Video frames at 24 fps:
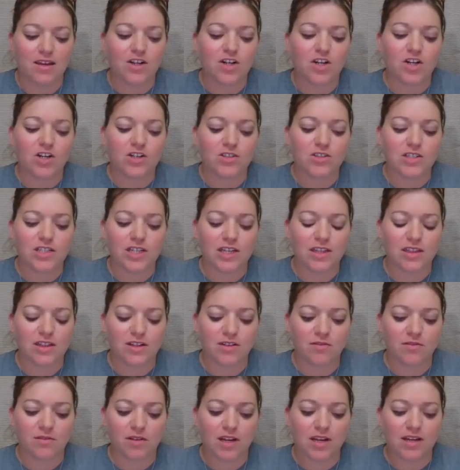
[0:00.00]
cursing the
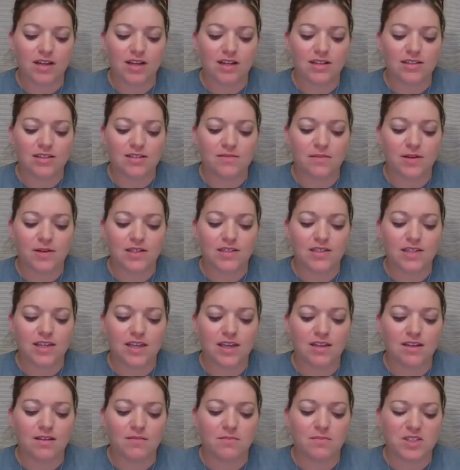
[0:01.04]
grit against my skin,